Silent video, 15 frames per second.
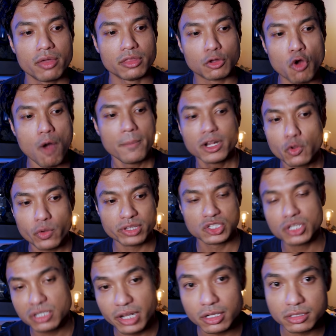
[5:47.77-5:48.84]
the common
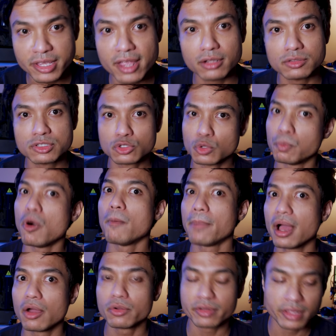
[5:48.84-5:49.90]
question that tends to
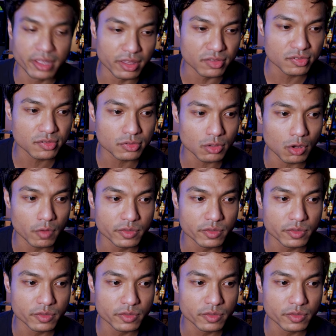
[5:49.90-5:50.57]
pop out is,